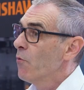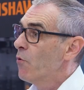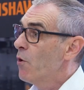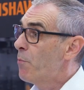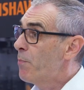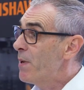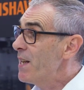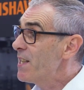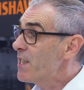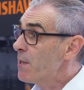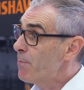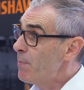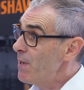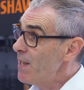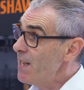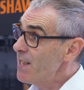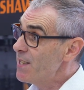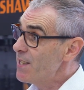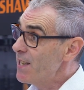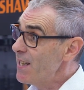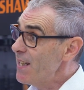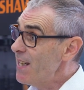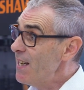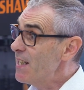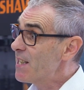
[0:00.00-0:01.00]

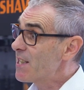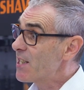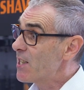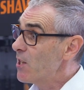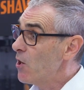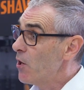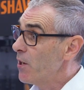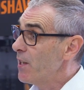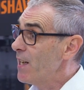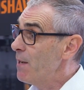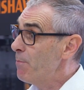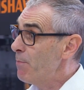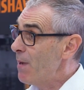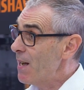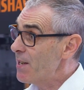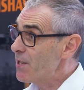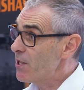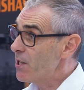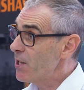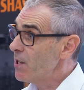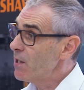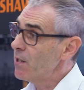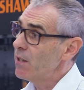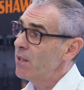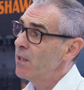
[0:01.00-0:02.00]
Repeatability is slightly
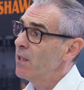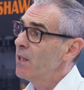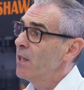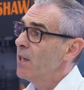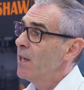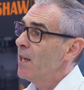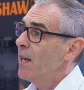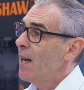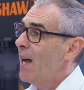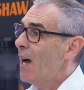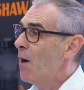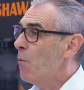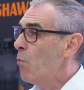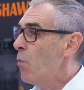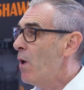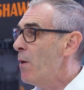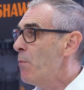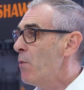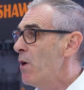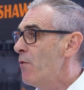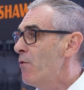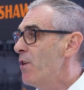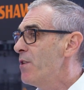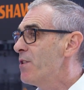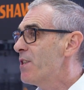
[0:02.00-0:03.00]
better, and when
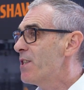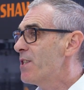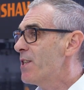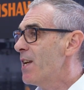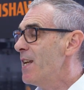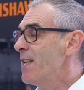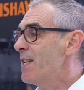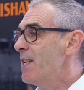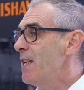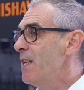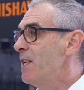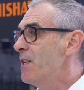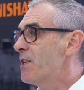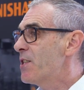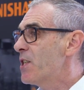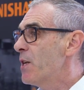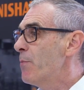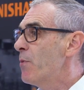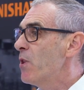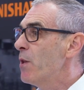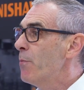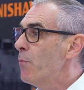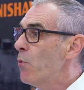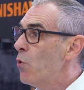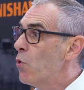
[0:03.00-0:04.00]
we're undertaking some
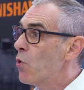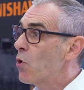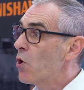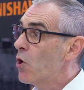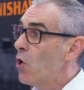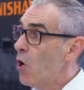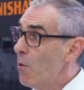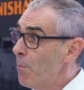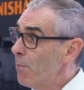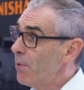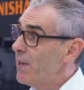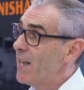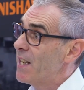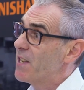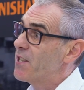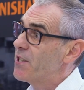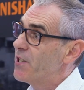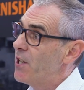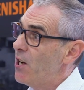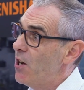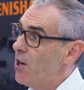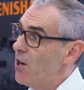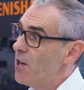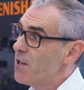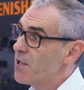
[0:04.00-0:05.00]
of the more complex
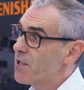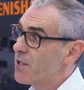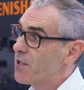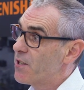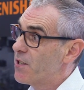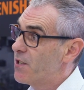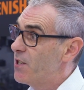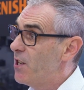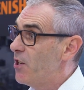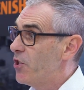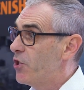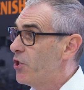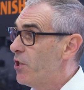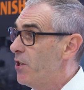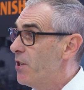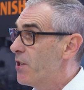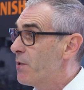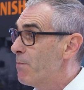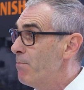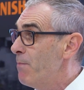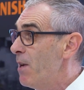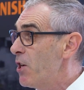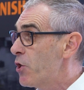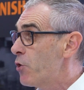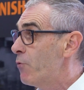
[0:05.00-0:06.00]
tasks, such as
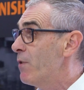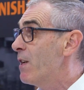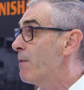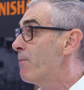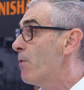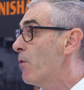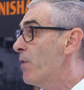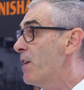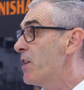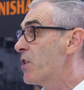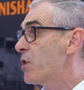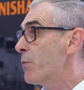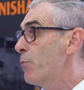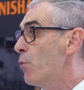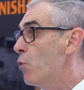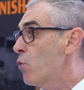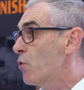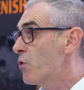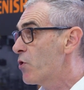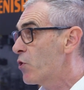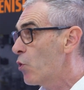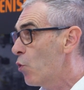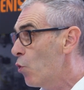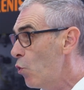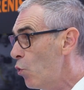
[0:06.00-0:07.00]
measuring very small
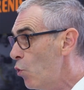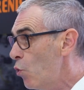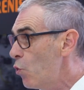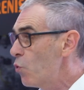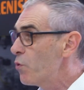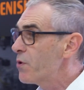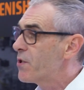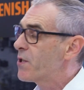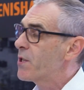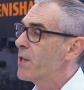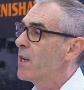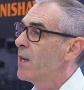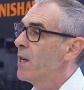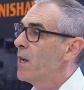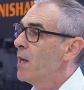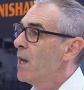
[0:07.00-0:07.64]
tools,